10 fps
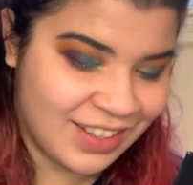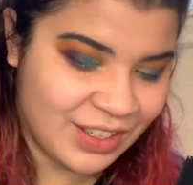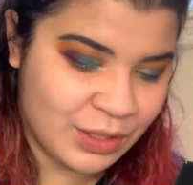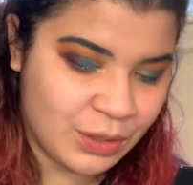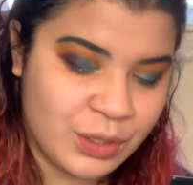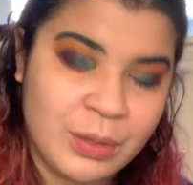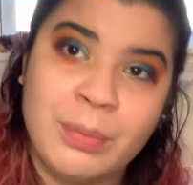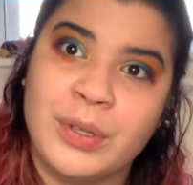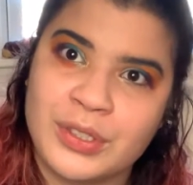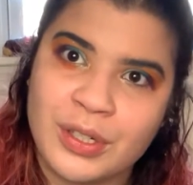you know, a good
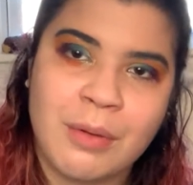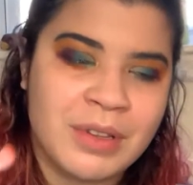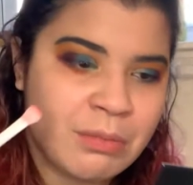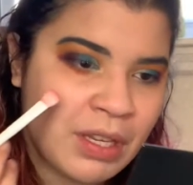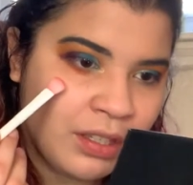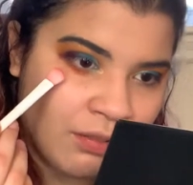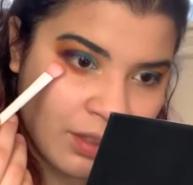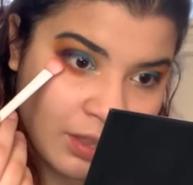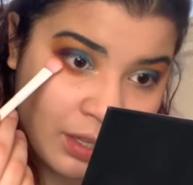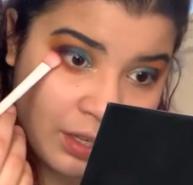book should always make you
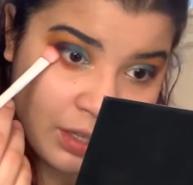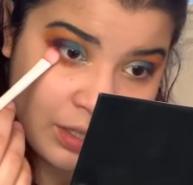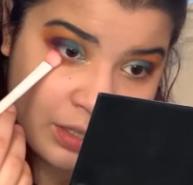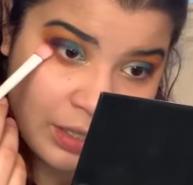think.